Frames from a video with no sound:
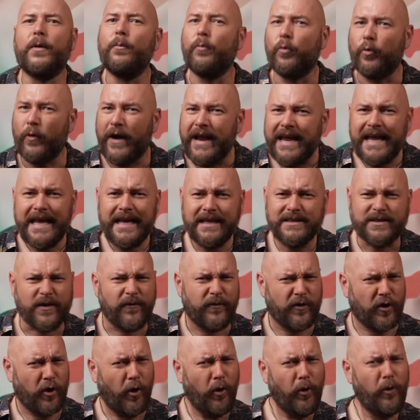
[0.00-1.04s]
From rays
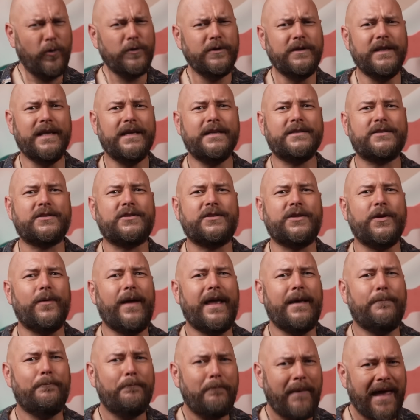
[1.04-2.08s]
of coldness to
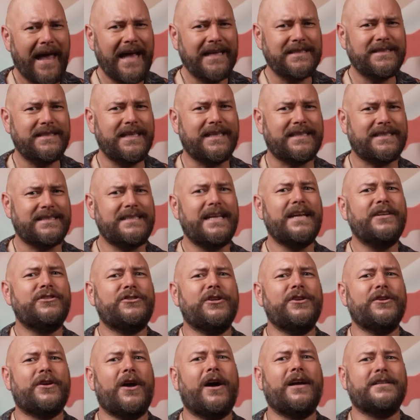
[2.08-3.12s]
a mass
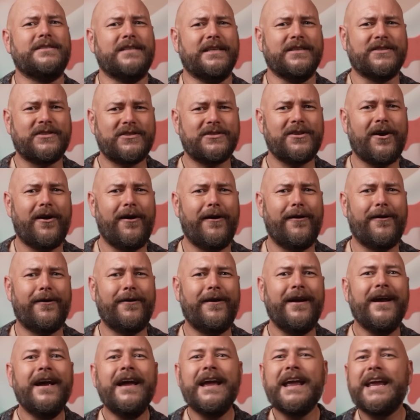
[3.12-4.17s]
extinction causing
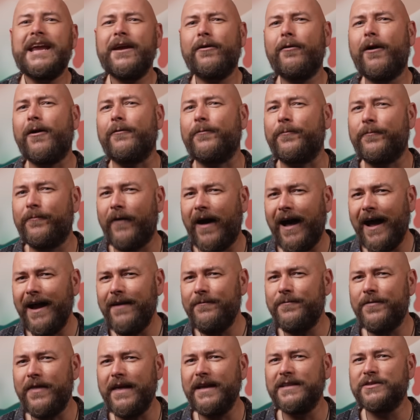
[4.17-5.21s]
star, here are
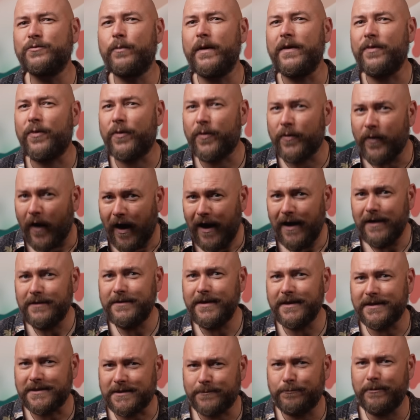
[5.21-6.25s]
five things we thought
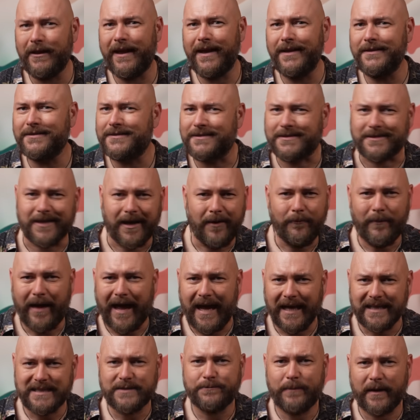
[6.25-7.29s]
explained some
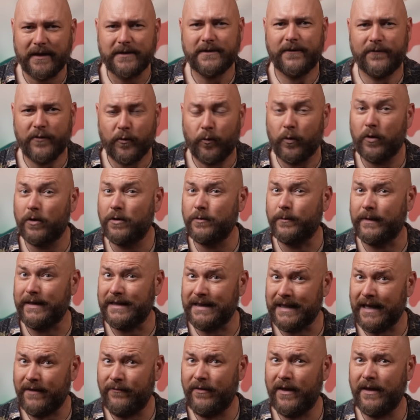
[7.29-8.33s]
aspect of the world we
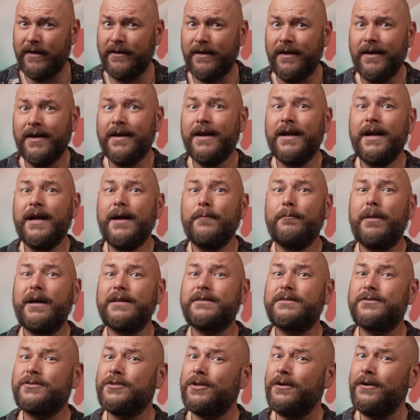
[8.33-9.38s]
live in,
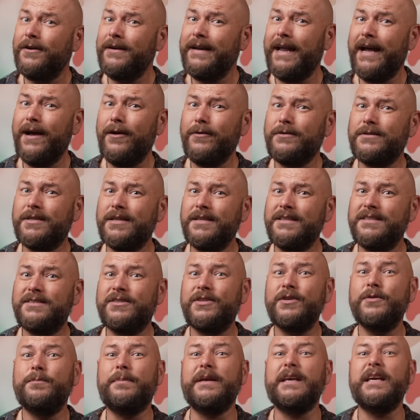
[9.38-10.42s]
but turned out
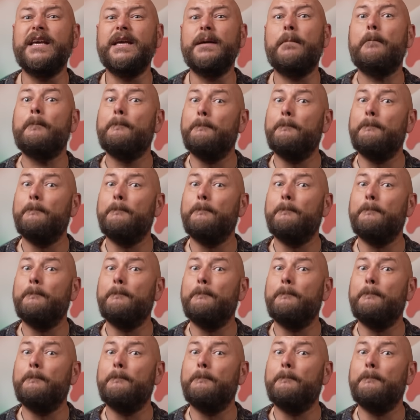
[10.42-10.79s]
to be